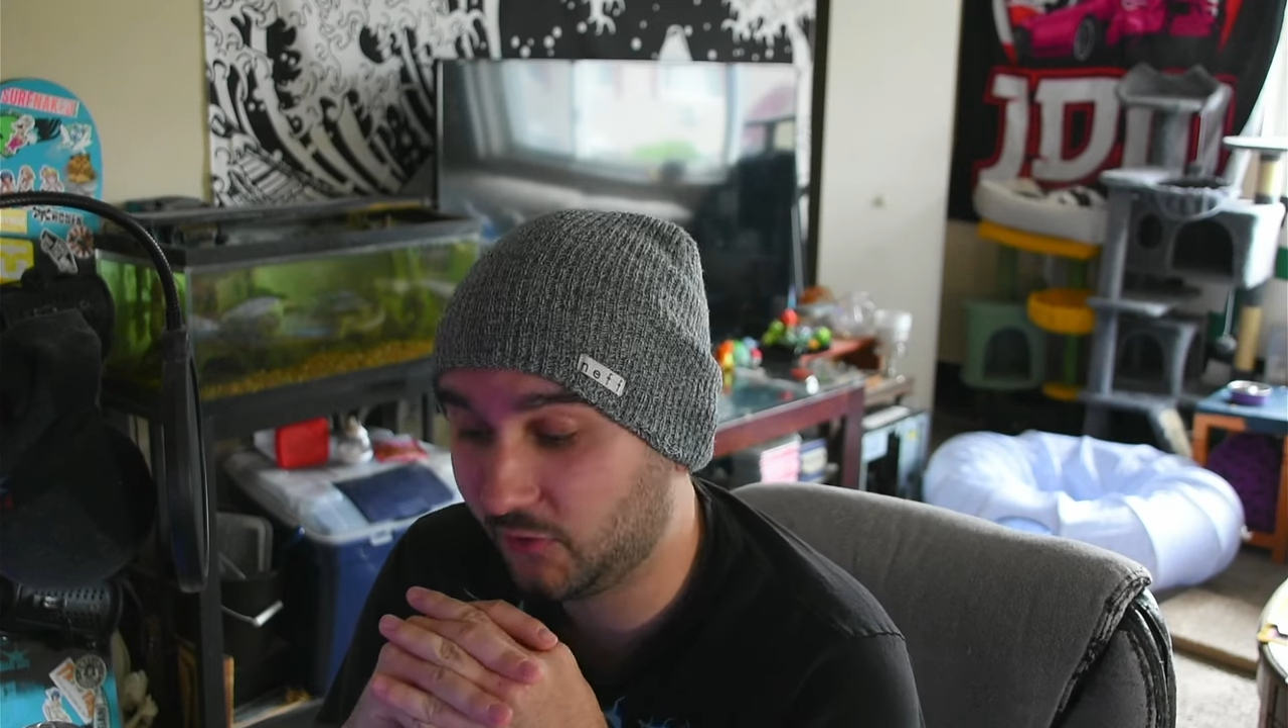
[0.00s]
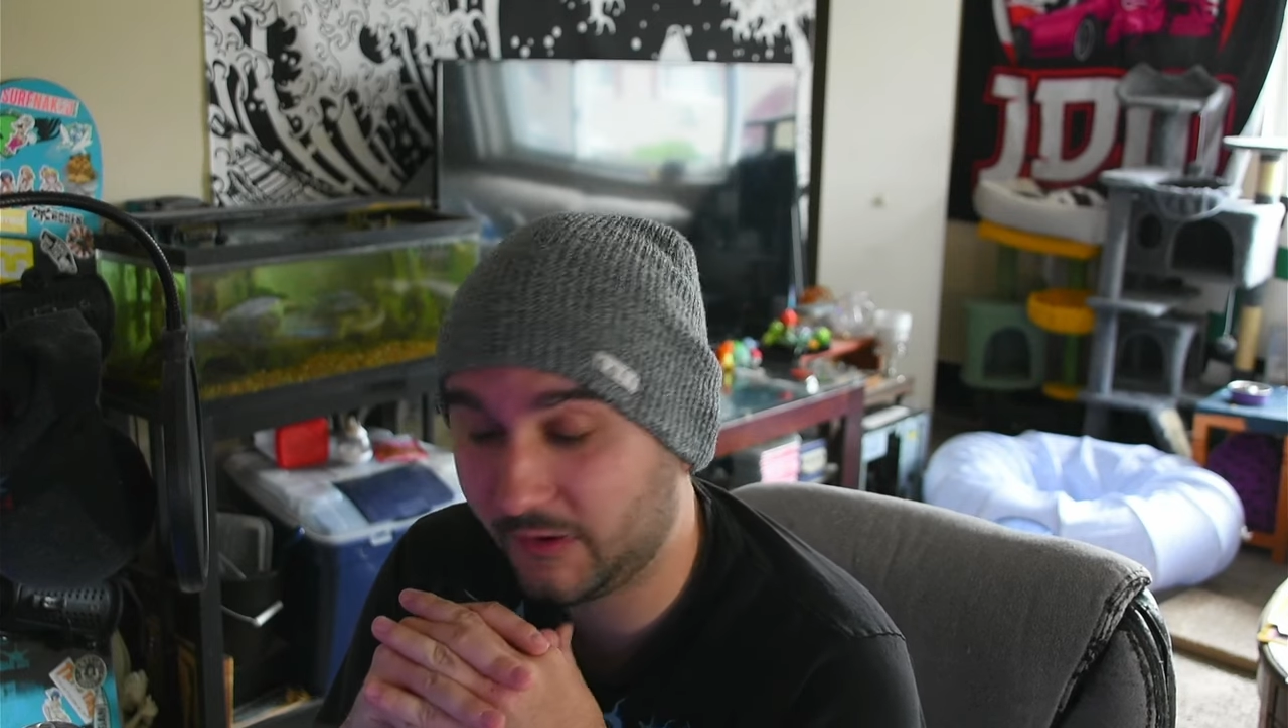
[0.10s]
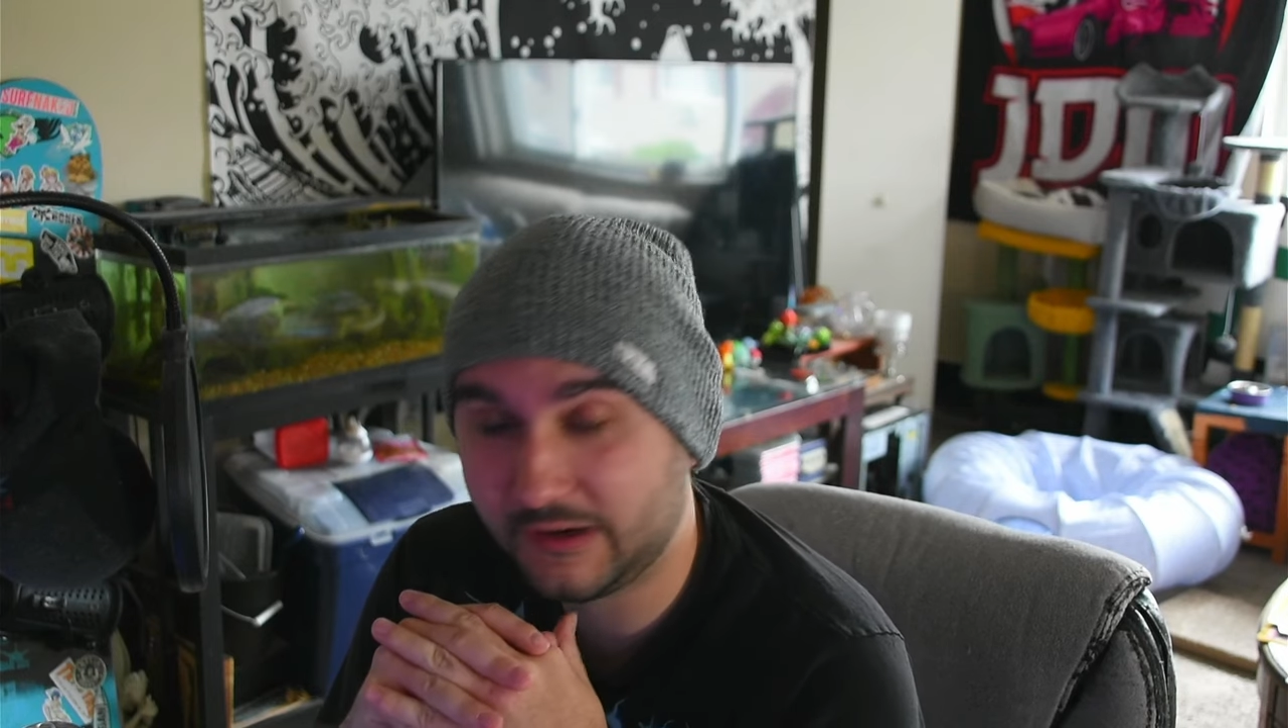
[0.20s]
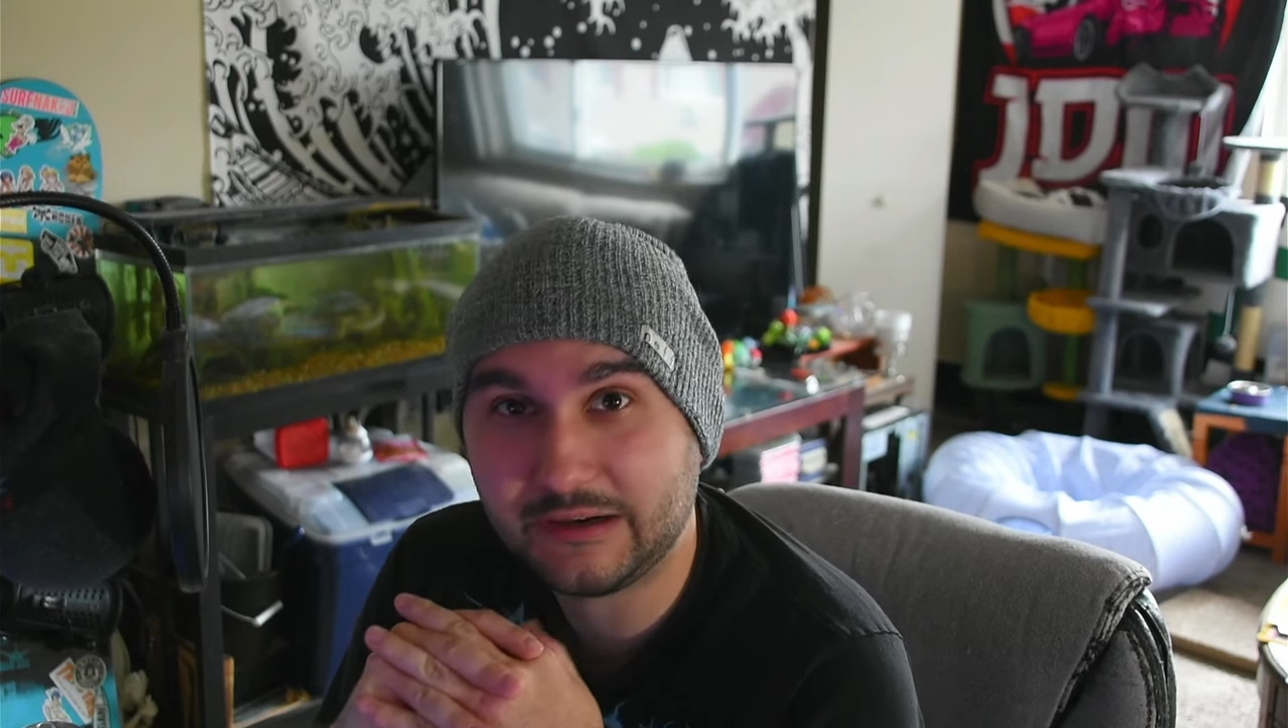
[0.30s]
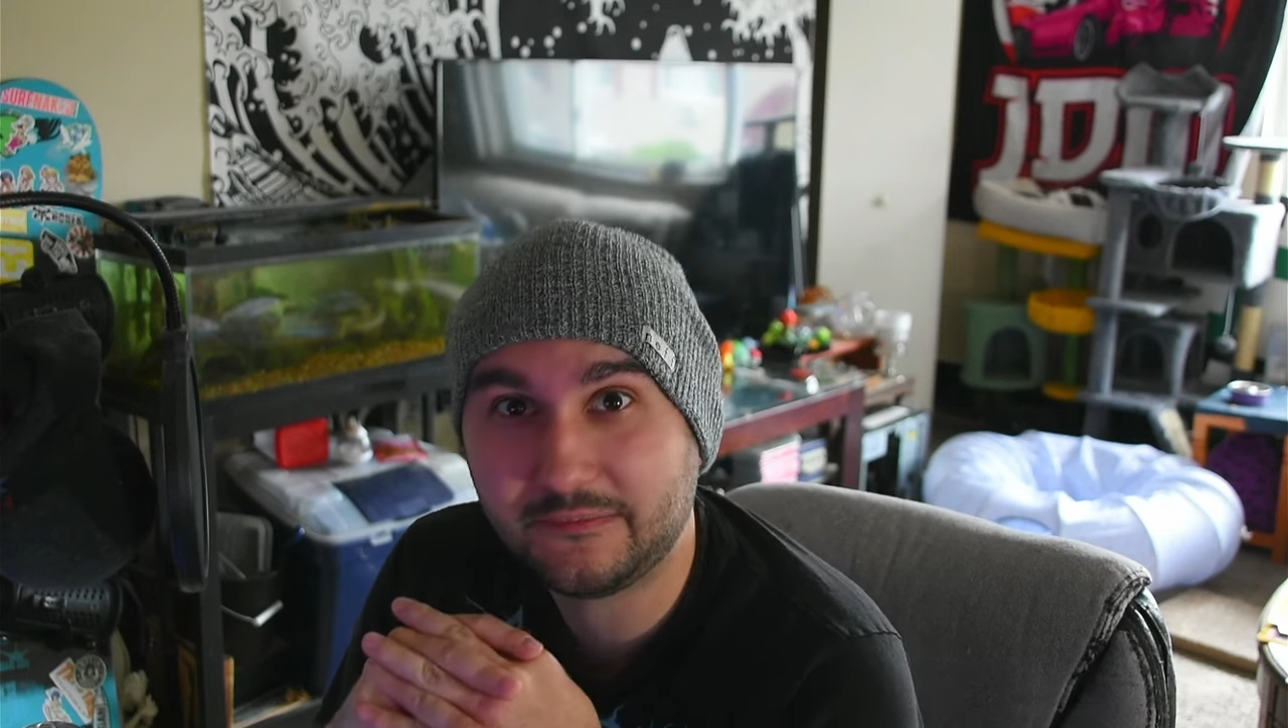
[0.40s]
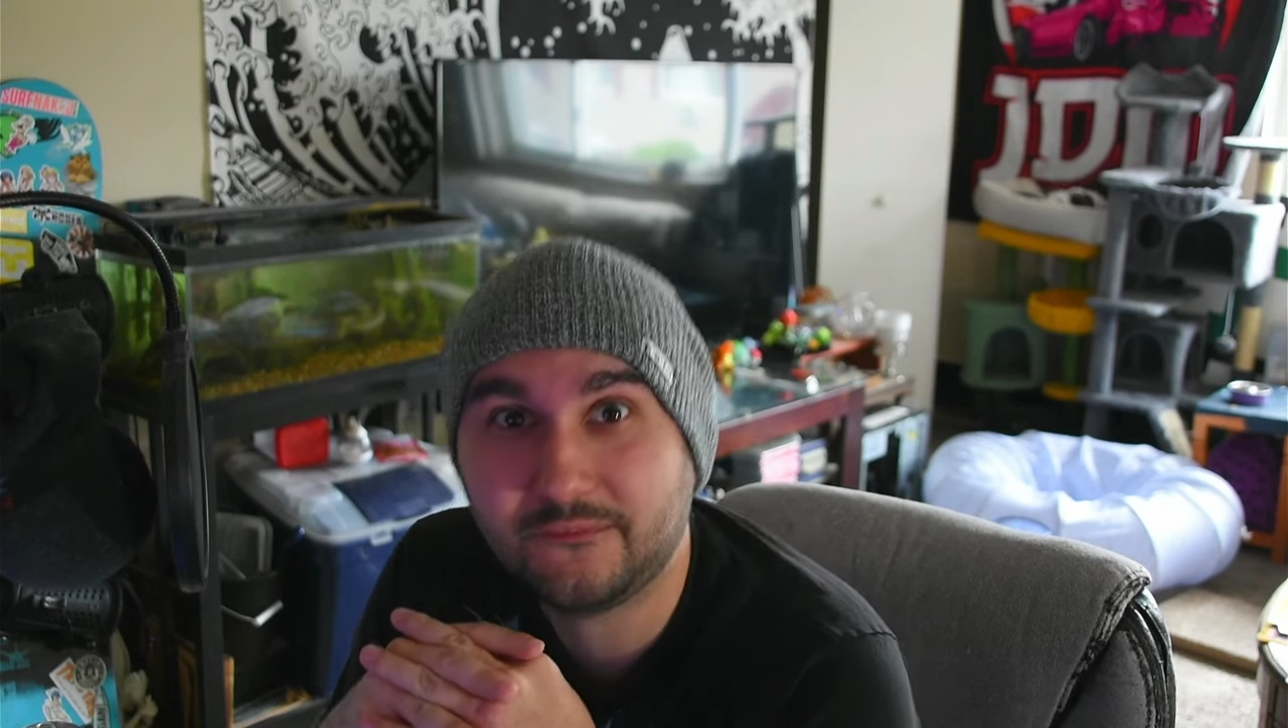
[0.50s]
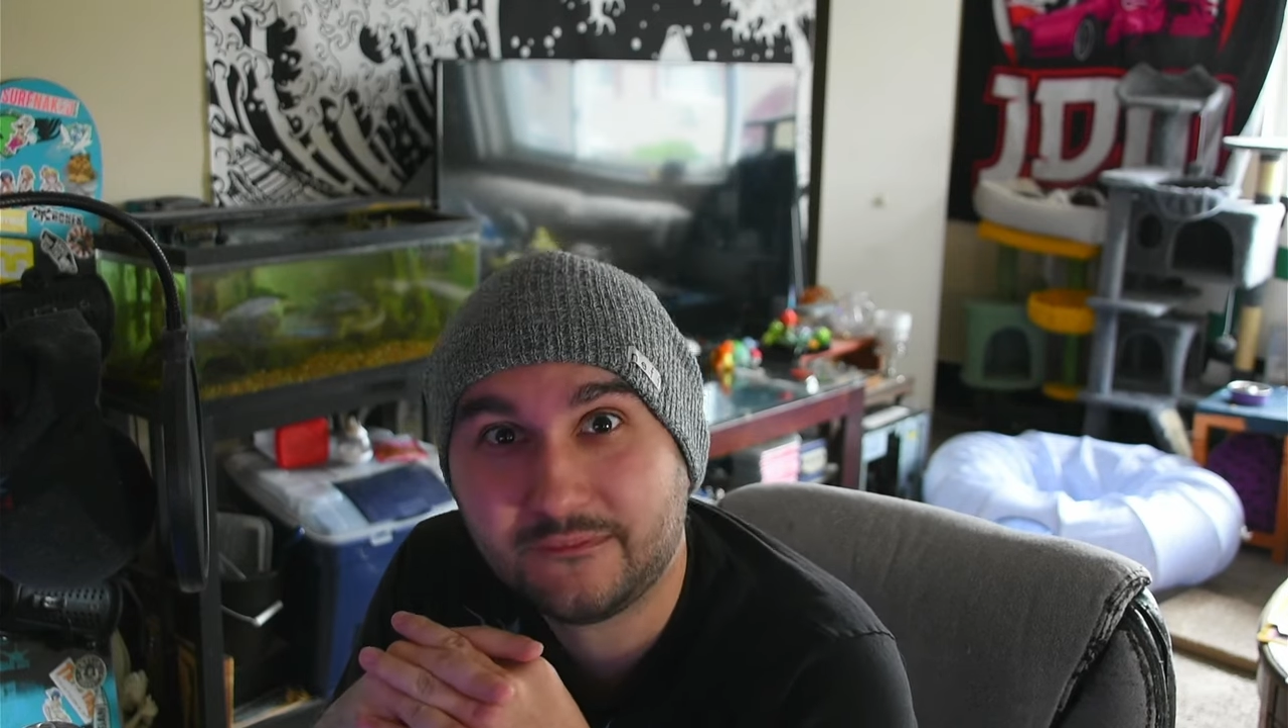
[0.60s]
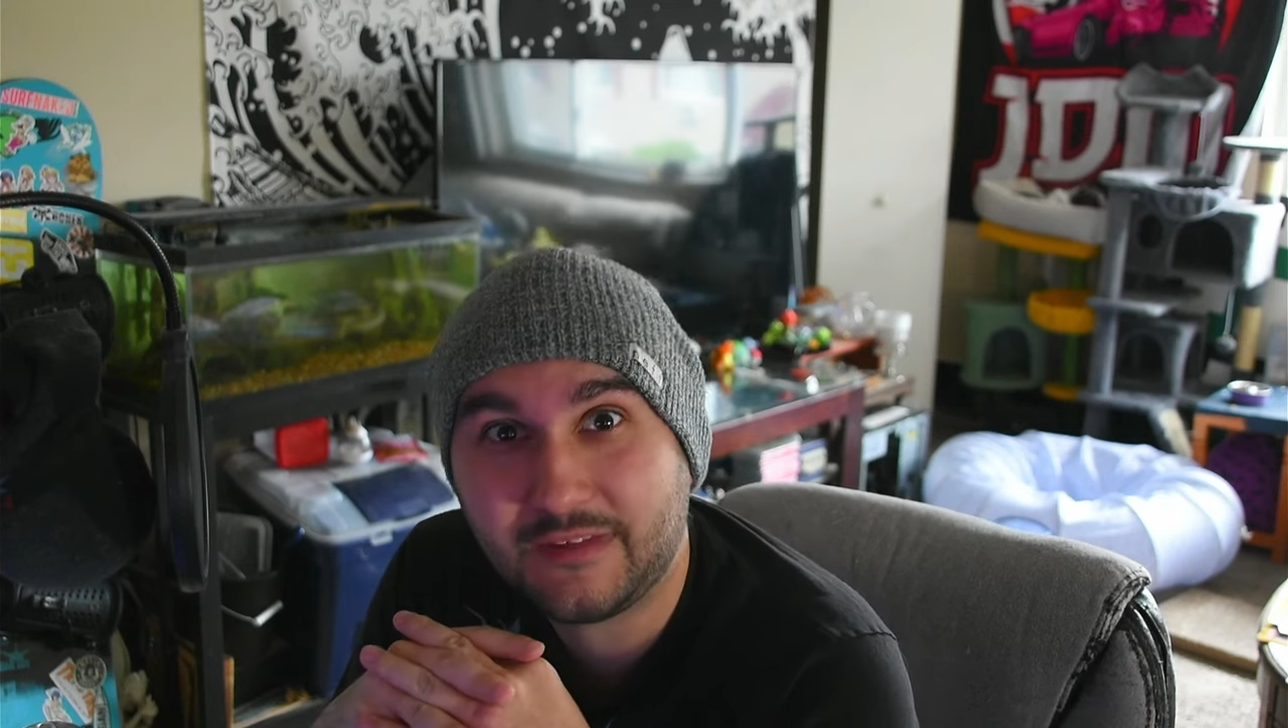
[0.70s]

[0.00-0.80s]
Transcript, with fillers: Doherty